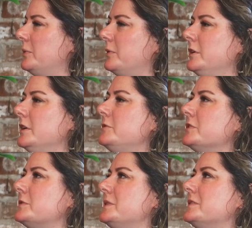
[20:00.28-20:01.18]
Wouldn't it
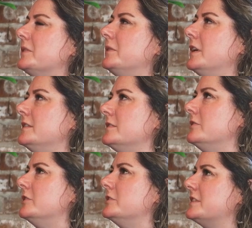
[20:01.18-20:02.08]
just be so nice if
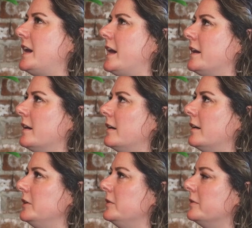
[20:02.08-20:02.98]
you could just hire
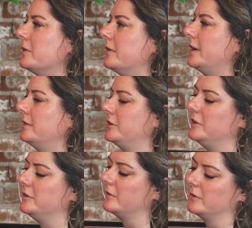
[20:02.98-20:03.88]
a unicorn after a
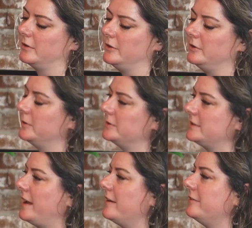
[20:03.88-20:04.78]
unicorn who
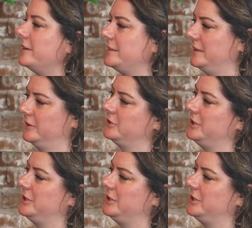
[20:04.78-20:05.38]
knows every single